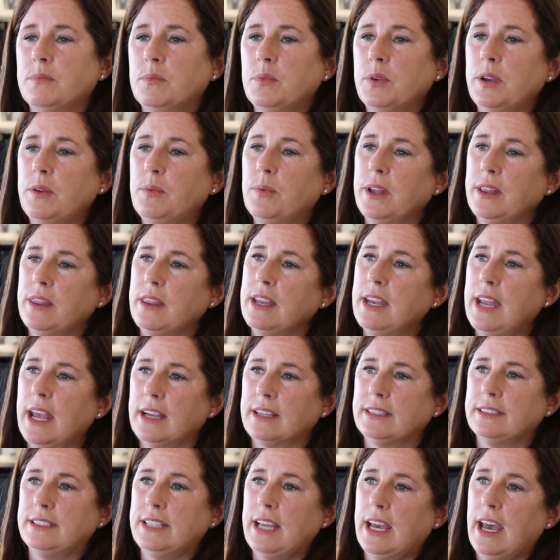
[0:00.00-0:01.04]
We went the
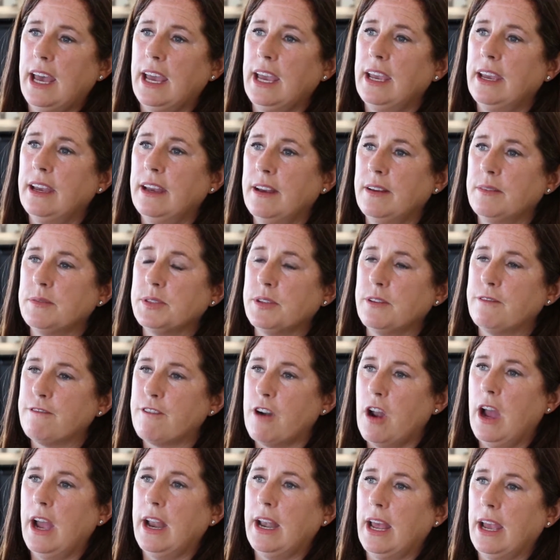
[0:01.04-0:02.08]
next day. It was a
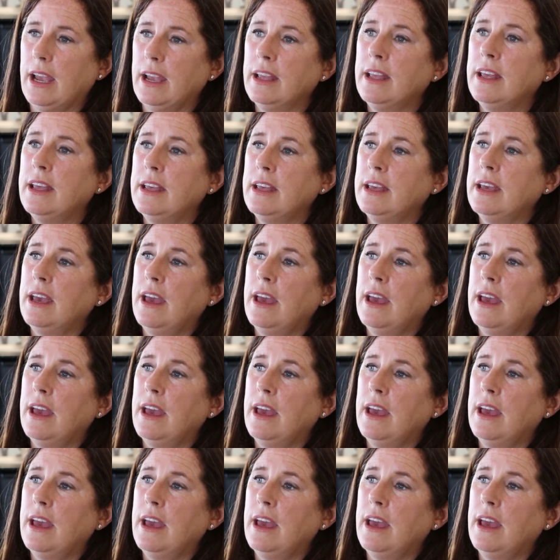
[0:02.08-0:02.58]
Friday.